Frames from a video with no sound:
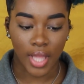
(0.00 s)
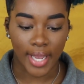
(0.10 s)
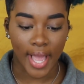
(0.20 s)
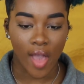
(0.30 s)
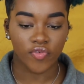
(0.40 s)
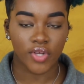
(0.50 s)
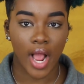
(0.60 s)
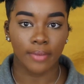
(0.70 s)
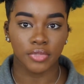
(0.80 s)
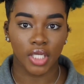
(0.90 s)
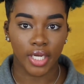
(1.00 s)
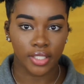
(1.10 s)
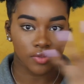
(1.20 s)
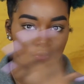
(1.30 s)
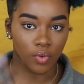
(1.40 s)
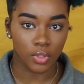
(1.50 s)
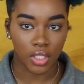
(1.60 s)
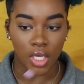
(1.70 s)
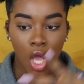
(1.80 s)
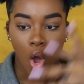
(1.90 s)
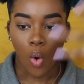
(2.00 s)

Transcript: Like after I'm done fully